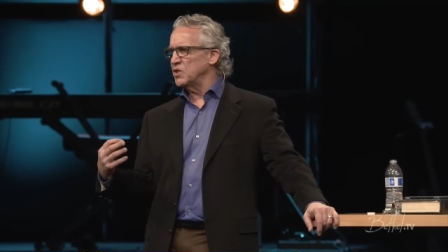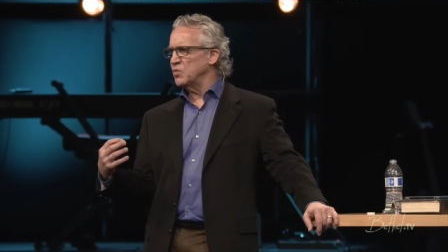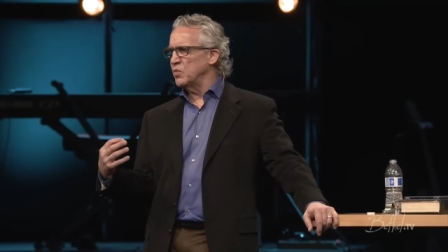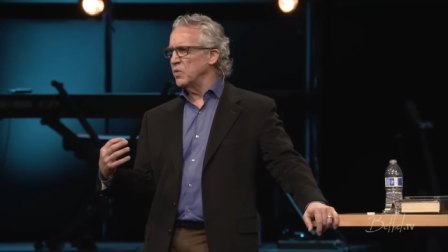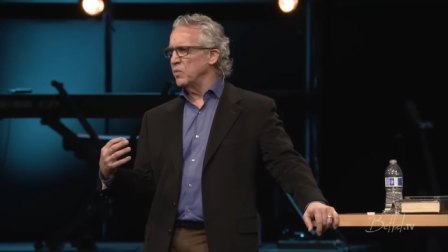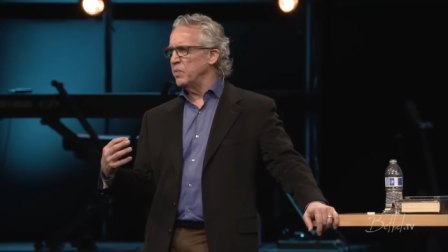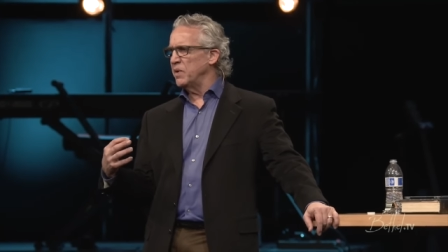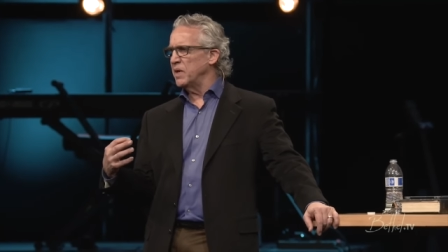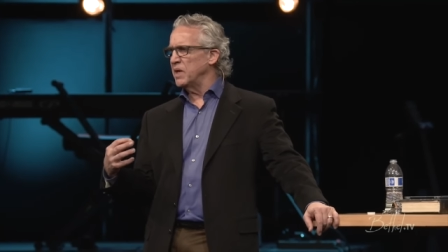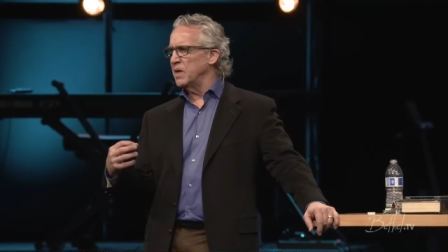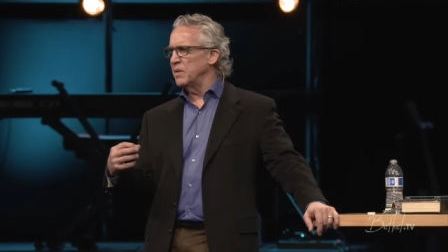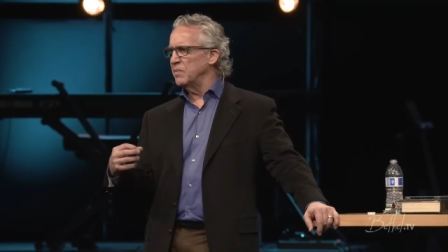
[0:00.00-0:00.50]
would
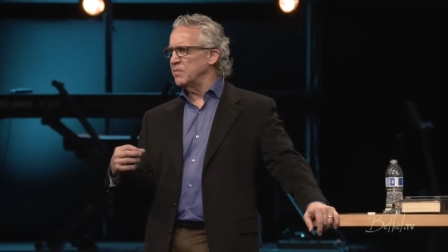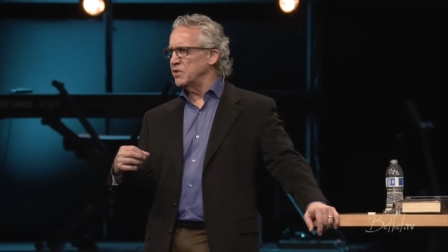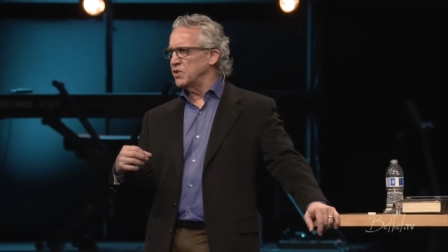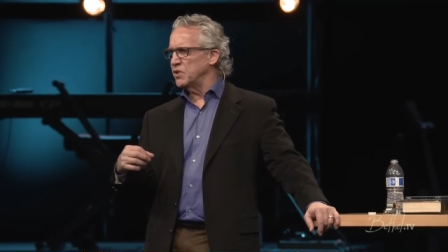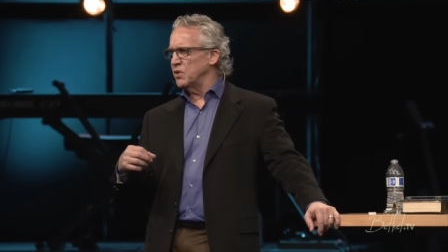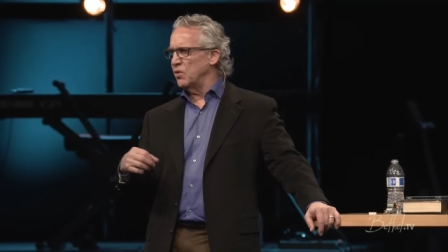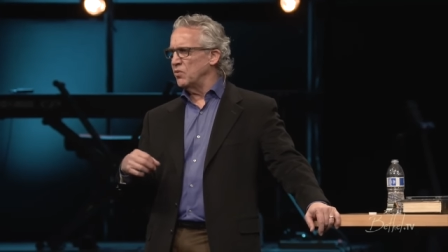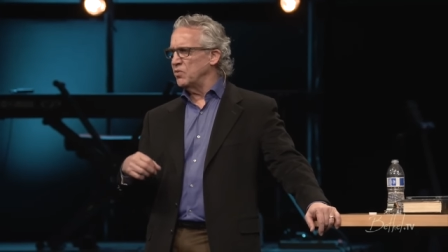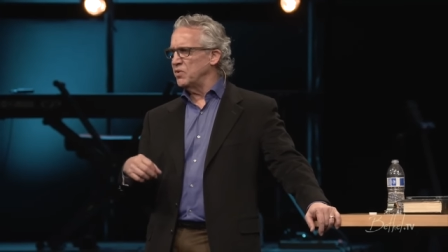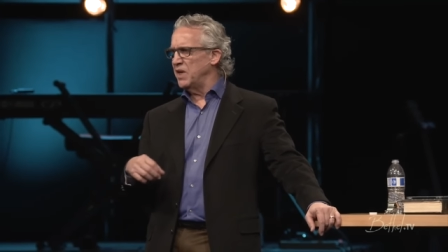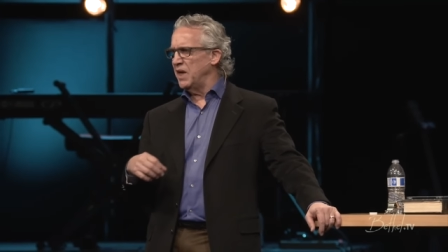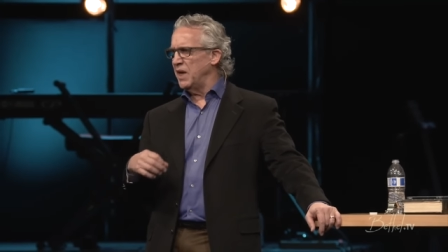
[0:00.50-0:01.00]
become
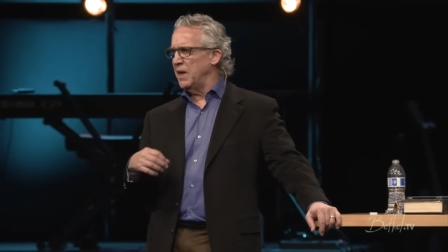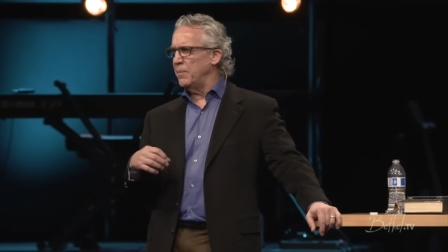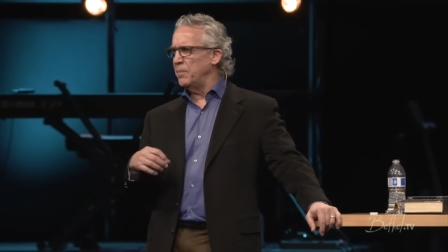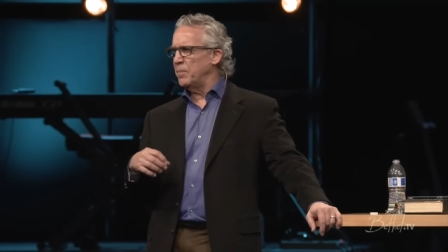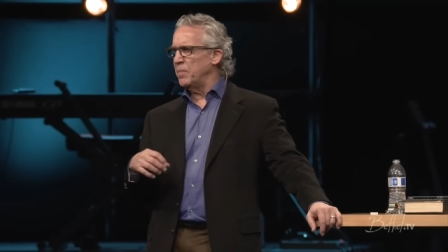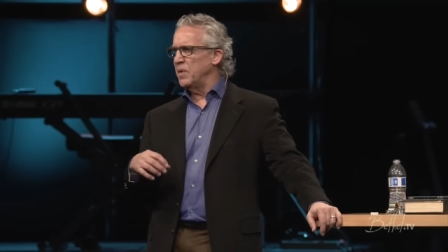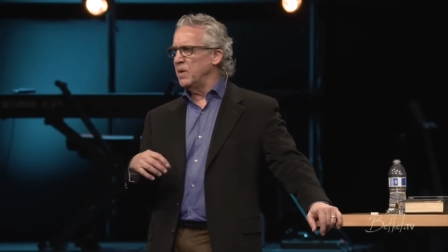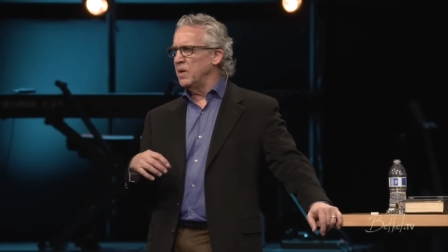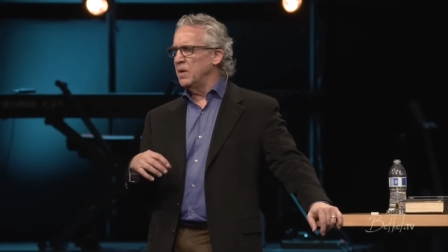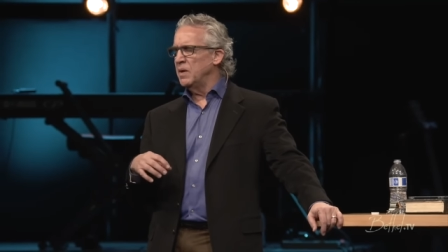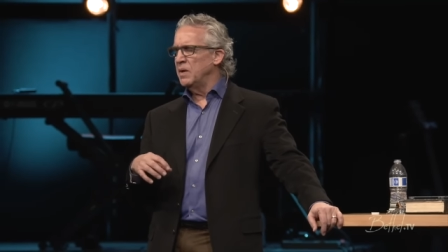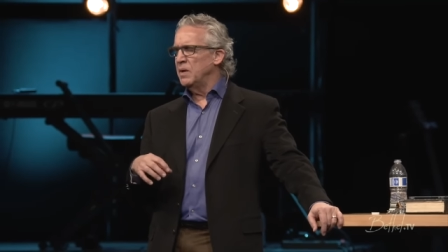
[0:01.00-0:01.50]
so deep
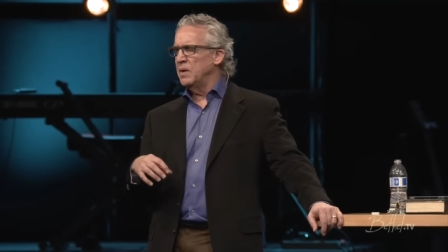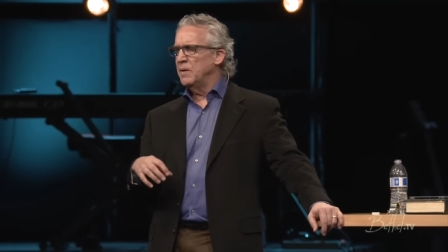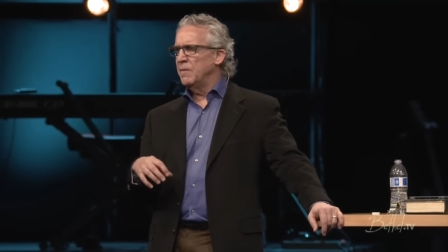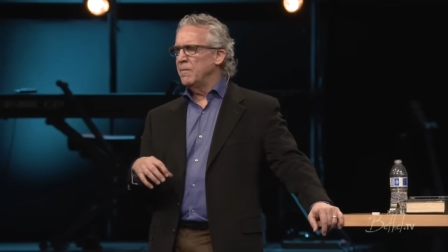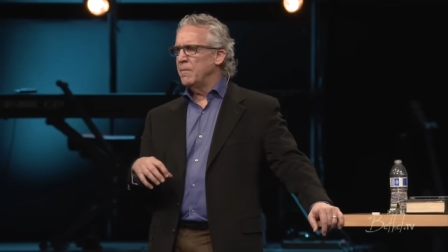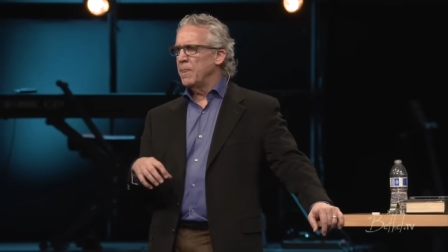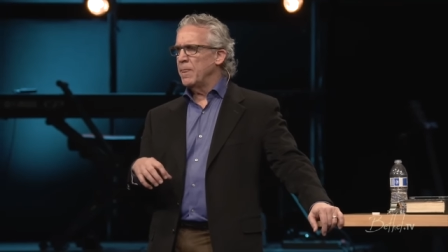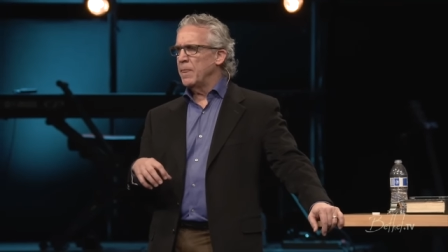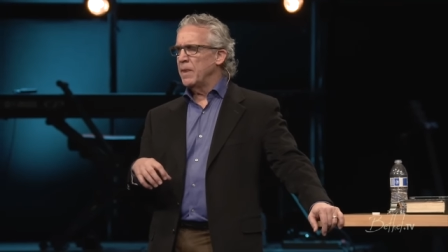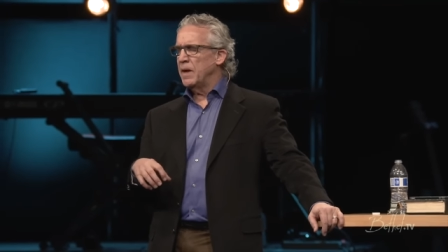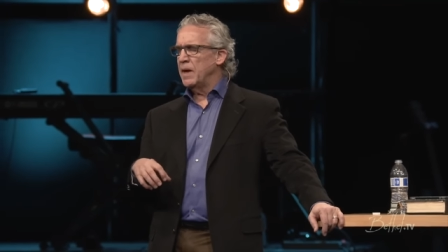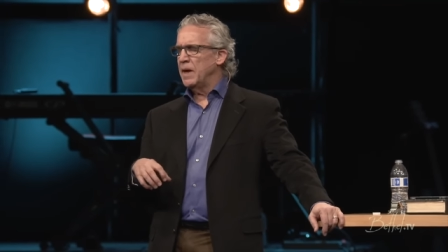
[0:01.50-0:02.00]

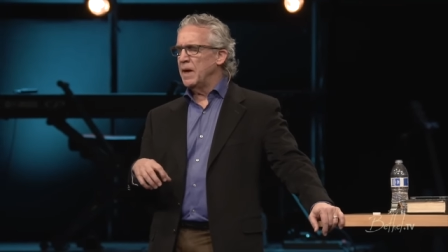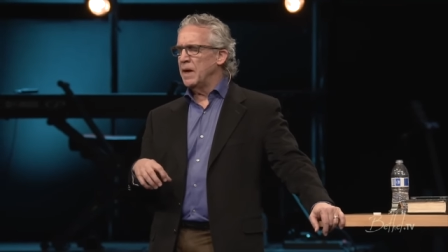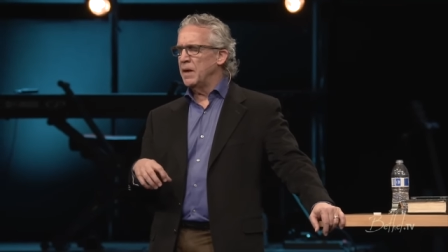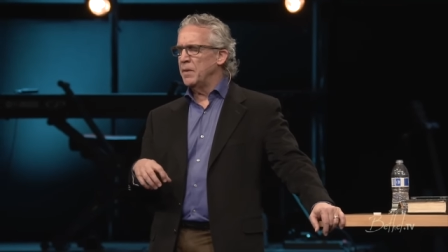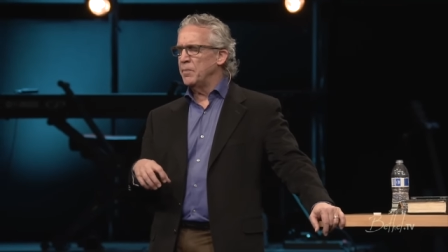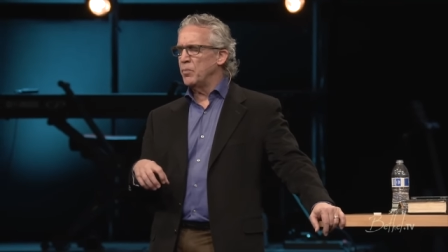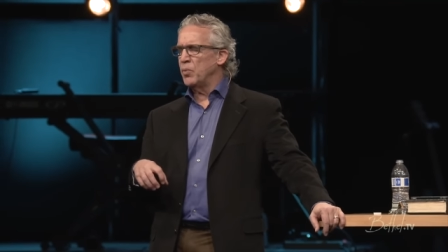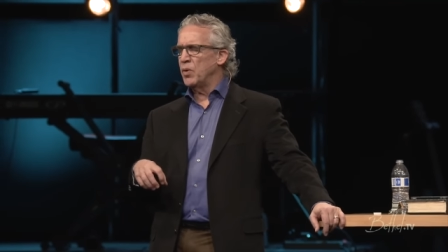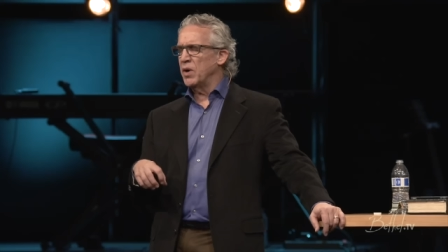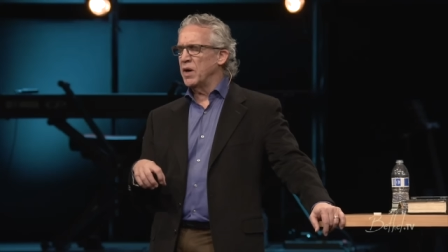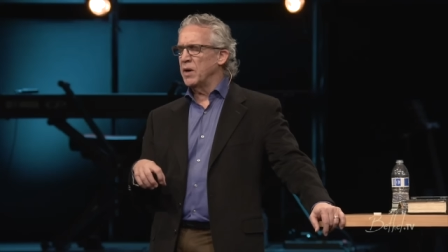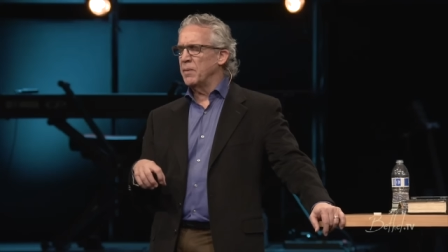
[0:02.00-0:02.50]
and
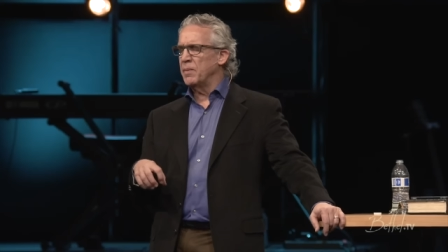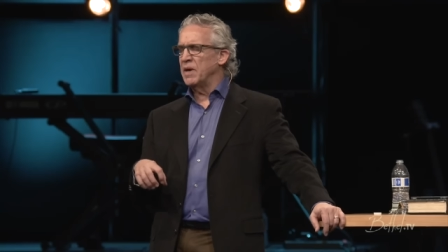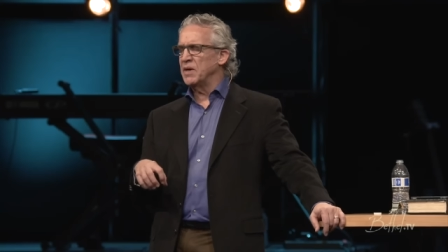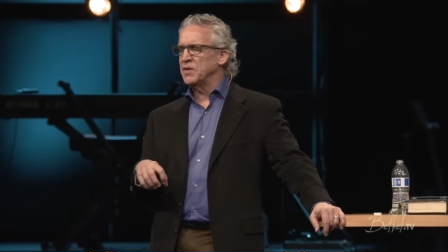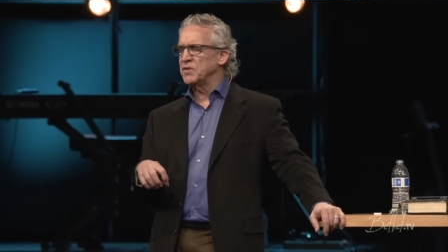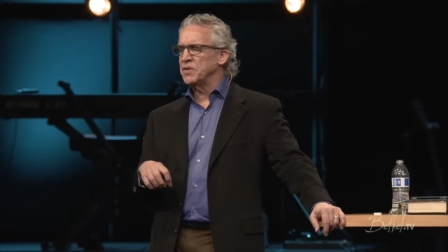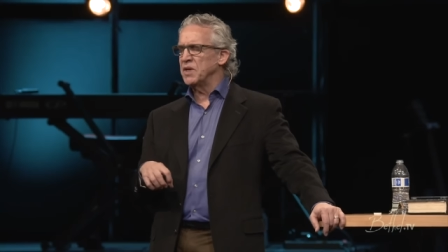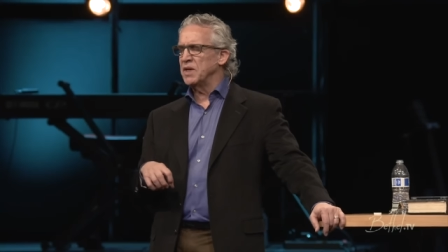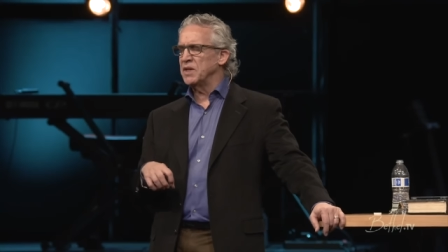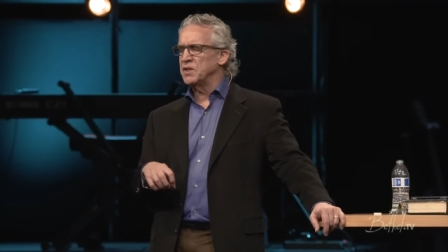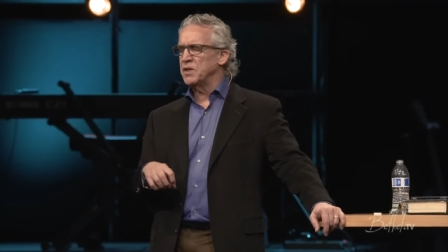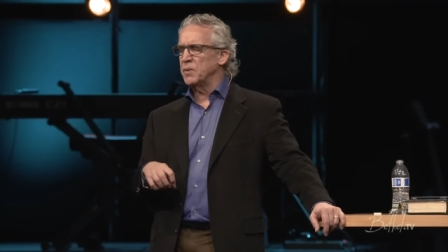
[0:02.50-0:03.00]
bring about
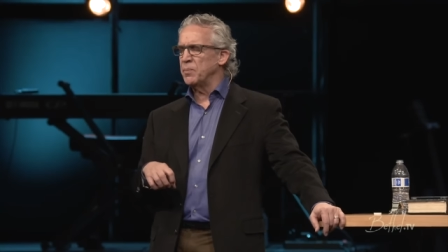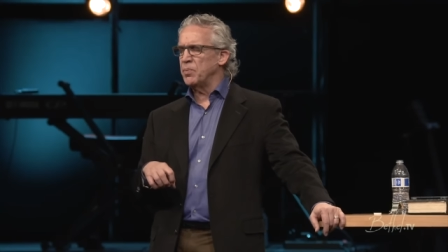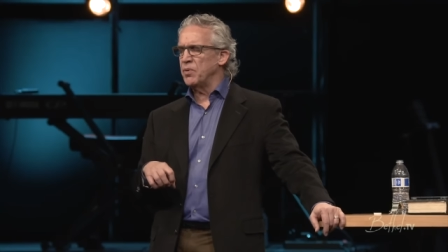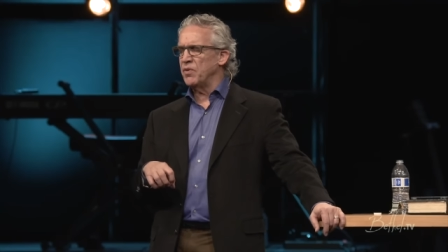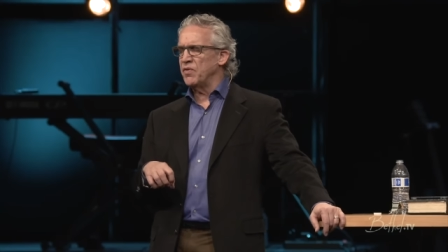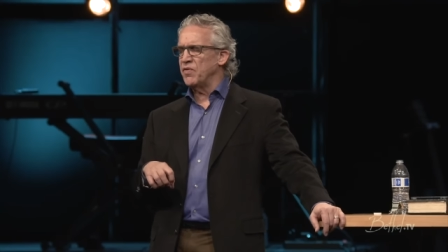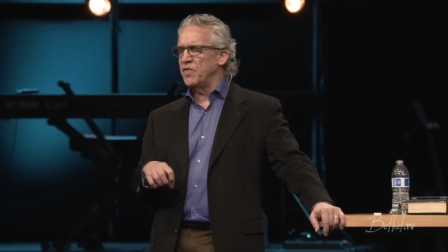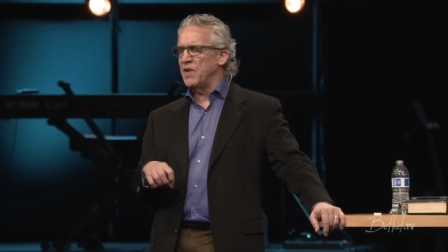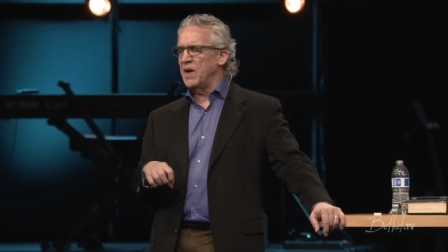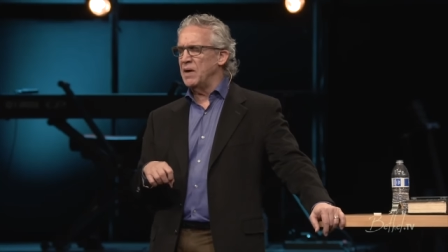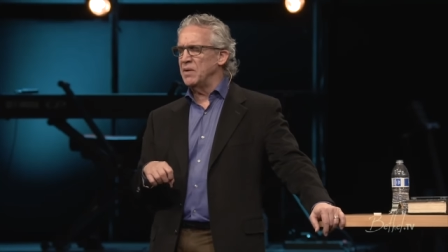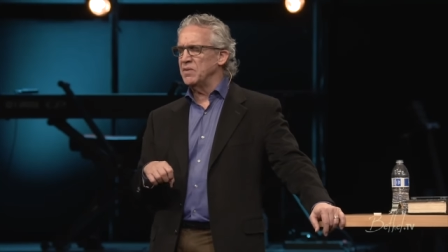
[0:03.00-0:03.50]
such a
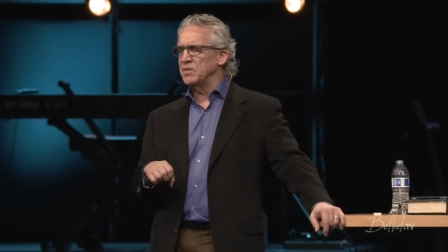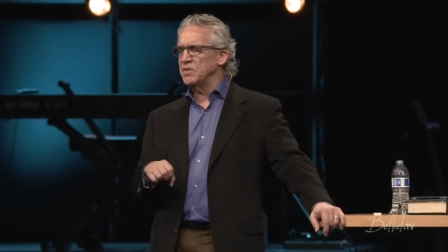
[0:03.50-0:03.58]
profound